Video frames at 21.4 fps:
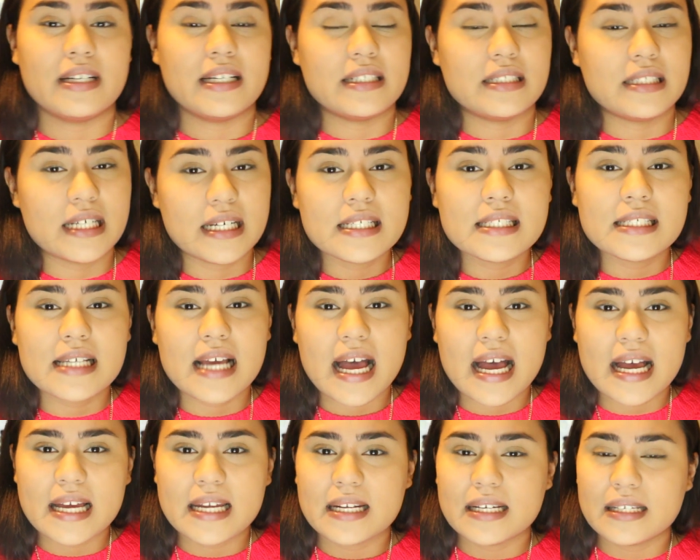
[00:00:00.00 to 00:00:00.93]
it does
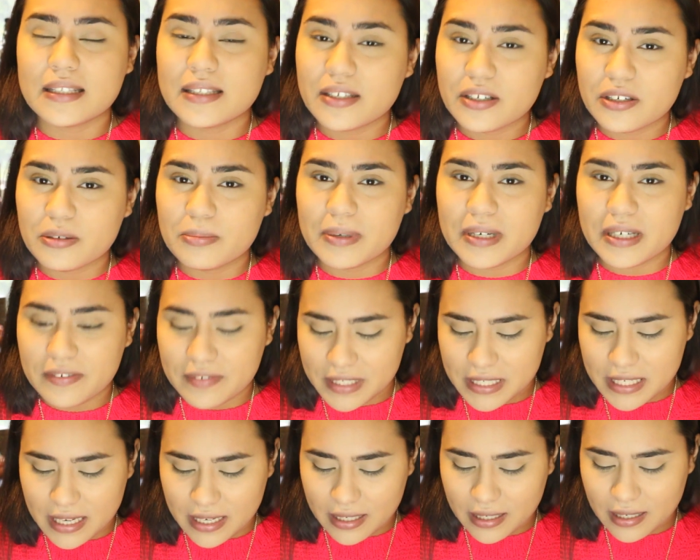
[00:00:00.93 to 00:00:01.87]
add a little bit of a
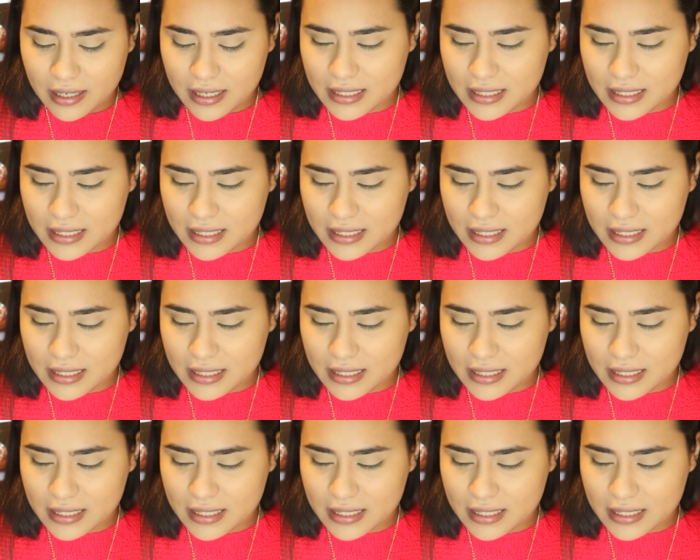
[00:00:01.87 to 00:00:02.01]
tint